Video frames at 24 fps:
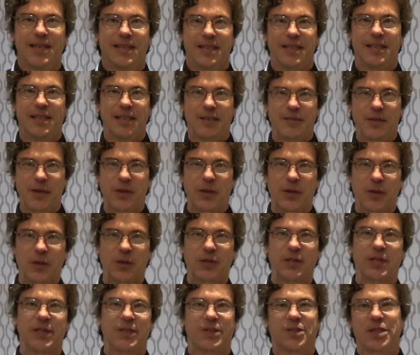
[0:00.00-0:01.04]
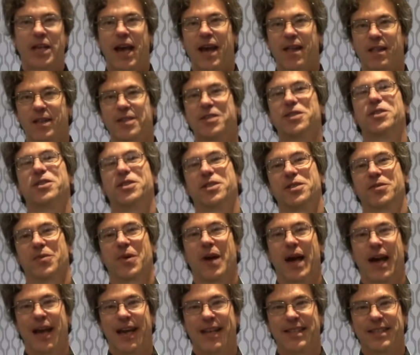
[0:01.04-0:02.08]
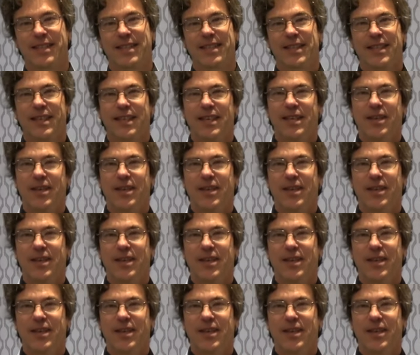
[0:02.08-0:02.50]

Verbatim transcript: The difficulty or challenges arise